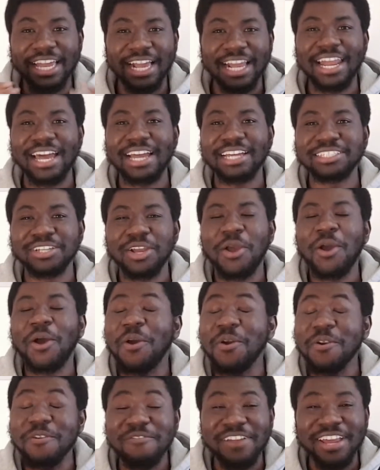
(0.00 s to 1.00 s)
clash.
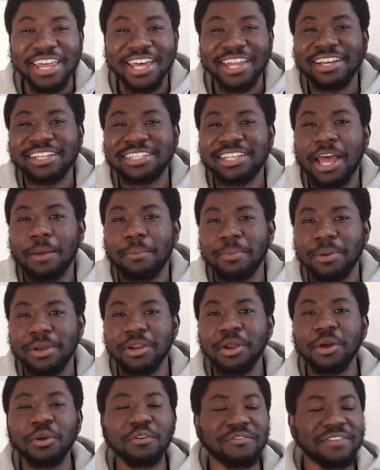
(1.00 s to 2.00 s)
Hopefully that does
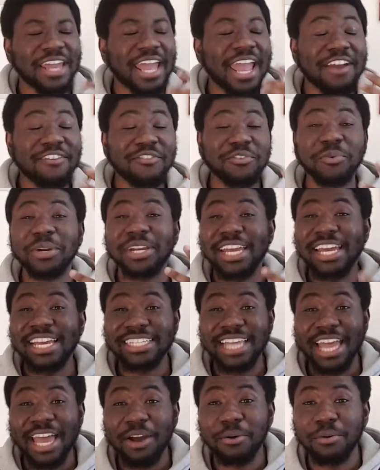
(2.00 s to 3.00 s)
happen. Hopefully everyone
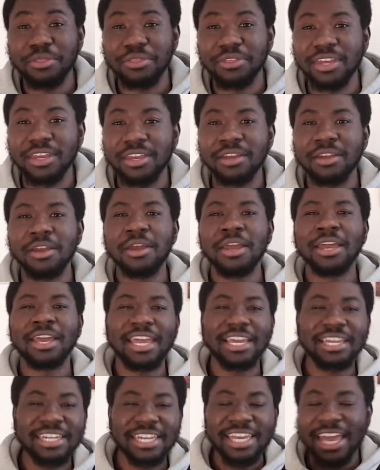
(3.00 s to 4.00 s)
is healthy.
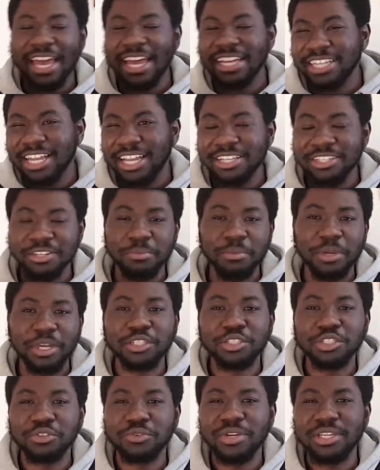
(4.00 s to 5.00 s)
KD has had some
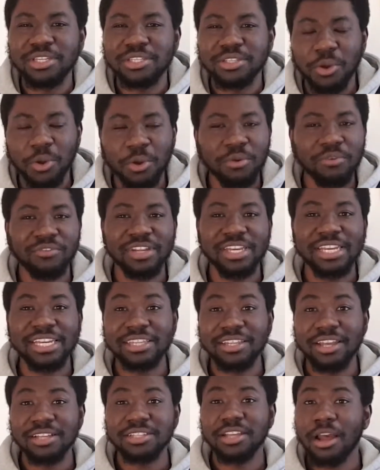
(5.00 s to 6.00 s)
injuries, so hopefully he
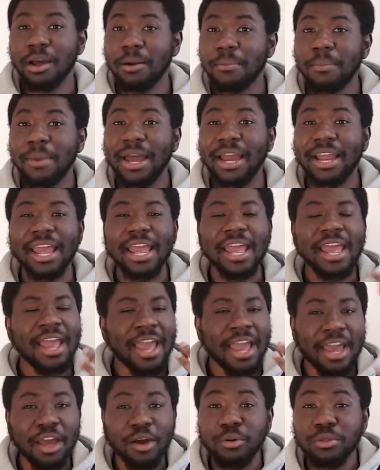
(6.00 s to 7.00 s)
does come back
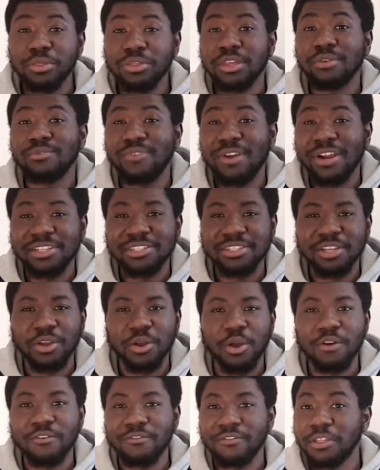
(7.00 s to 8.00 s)
healthy, ready to
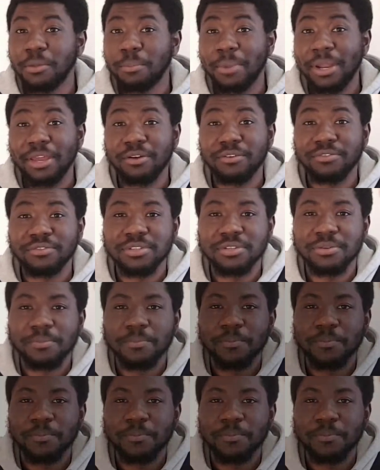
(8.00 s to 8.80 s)
go for the playoffs.